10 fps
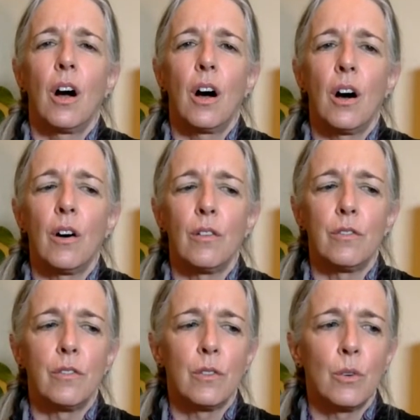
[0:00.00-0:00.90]

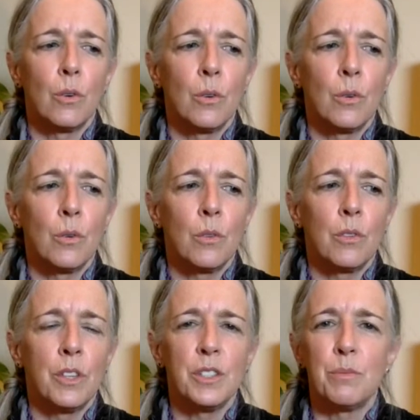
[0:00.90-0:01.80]
of
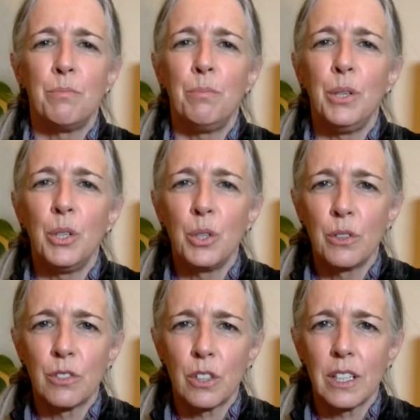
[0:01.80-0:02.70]
these
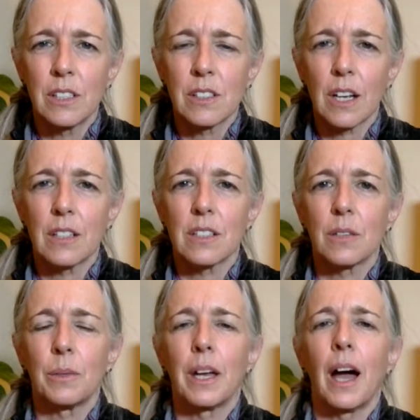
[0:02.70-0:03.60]
beautiful insights
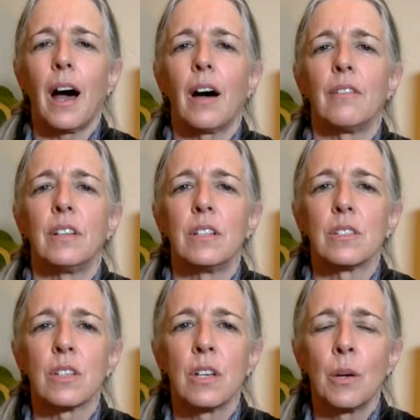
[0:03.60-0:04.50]
that we have and
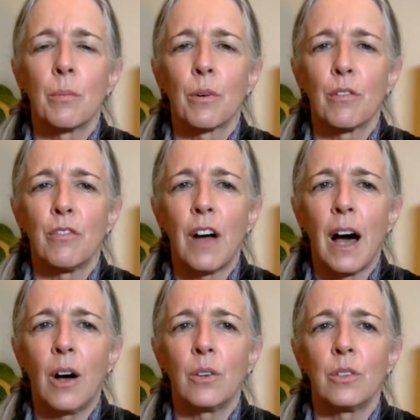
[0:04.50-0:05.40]
this
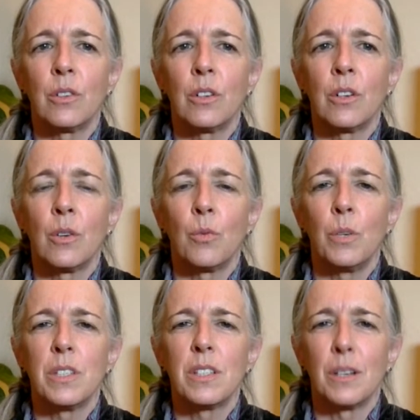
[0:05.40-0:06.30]
profound
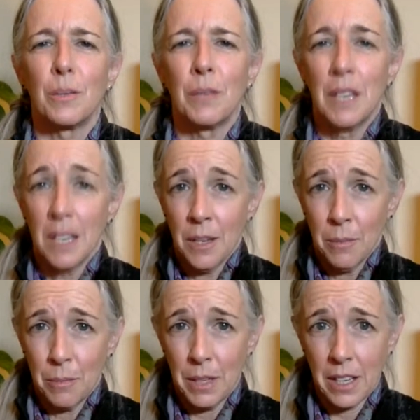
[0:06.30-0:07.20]
wisdom,
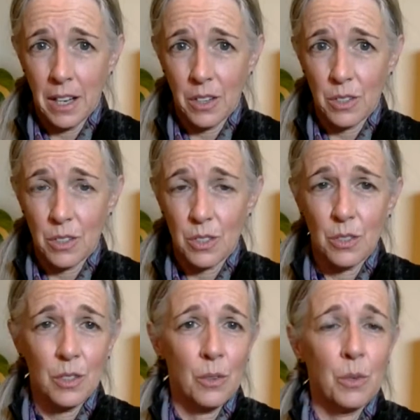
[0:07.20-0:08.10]
because
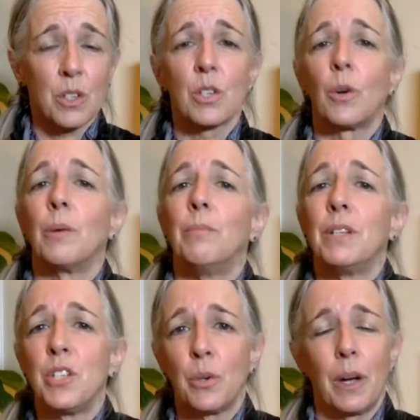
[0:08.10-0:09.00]
we're so
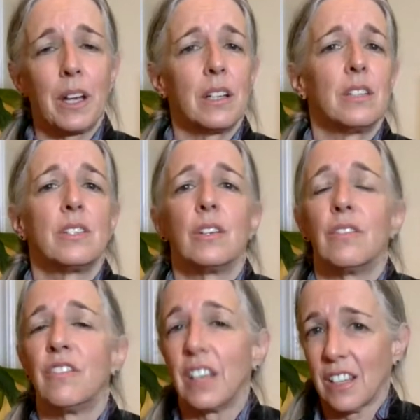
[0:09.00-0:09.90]
habituated to
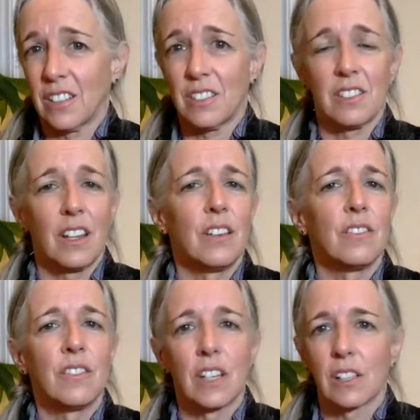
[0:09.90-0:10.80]
fix
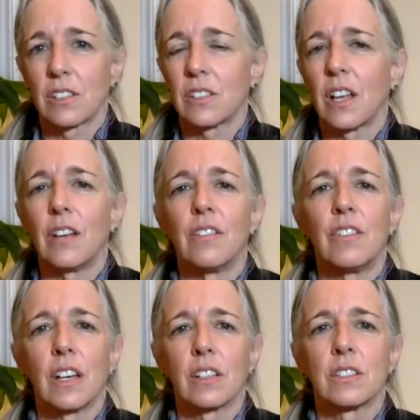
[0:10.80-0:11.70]
and fix and
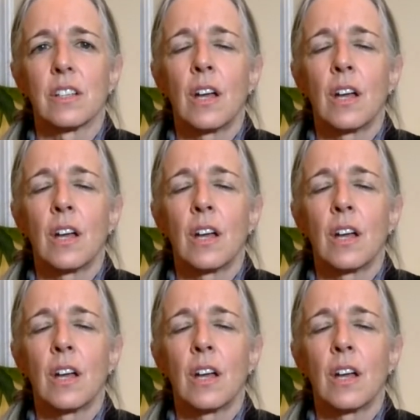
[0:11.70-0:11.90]
fix.